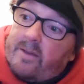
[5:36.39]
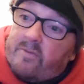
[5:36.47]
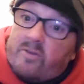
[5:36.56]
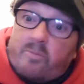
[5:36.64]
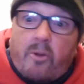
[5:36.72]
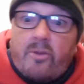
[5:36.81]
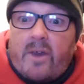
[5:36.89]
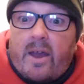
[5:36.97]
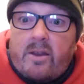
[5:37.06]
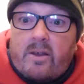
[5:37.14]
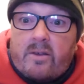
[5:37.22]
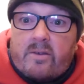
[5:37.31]

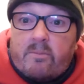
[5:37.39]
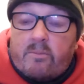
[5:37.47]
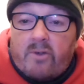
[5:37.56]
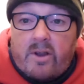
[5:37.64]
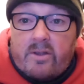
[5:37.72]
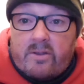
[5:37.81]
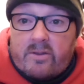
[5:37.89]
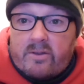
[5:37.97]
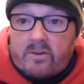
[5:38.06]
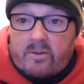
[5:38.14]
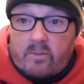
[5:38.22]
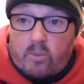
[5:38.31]
spontaneous and brilliant
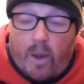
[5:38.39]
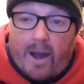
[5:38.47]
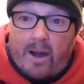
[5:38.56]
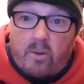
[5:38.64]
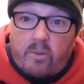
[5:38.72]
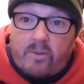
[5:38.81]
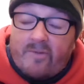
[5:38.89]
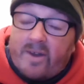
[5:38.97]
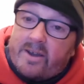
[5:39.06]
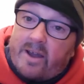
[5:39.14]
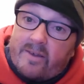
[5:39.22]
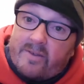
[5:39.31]
and wow and
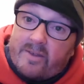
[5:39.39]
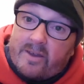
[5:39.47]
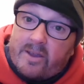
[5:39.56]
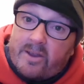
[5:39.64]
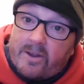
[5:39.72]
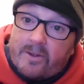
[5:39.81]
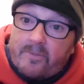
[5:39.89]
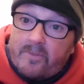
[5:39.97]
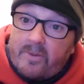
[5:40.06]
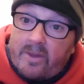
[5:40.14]
fantastic, you know.